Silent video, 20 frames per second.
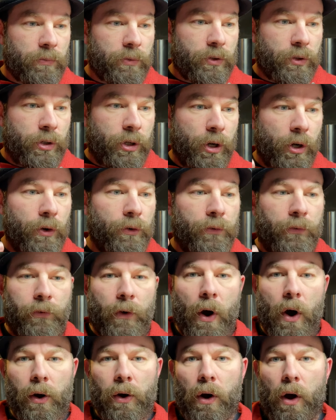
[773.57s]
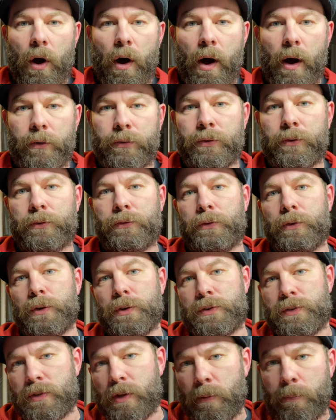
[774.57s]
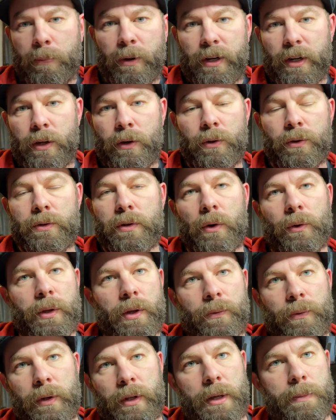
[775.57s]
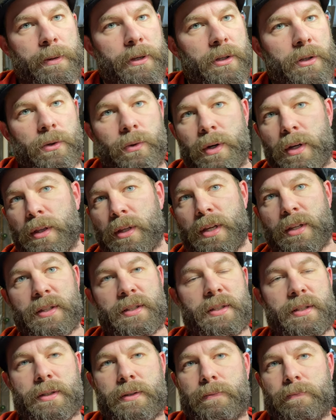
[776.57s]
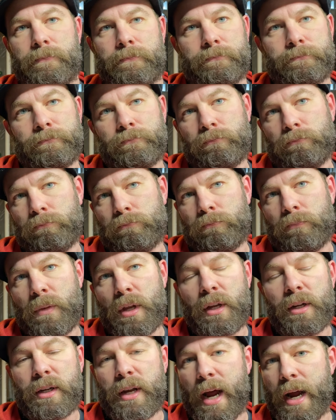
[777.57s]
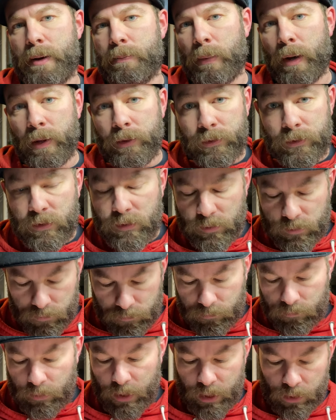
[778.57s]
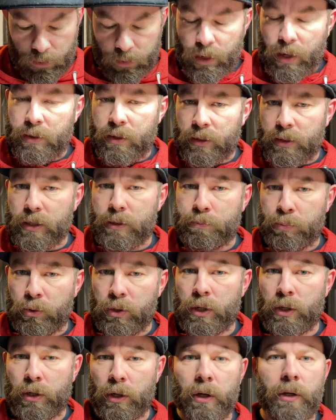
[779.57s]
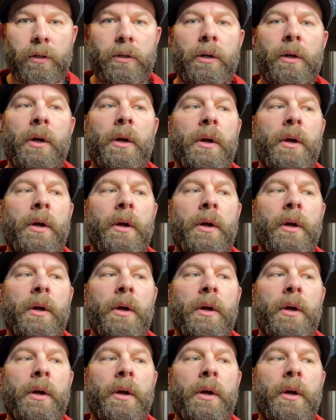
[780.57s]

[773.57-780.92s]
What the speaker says: too far off for somebody who has only really been doing this 9 months. I think that's pretty good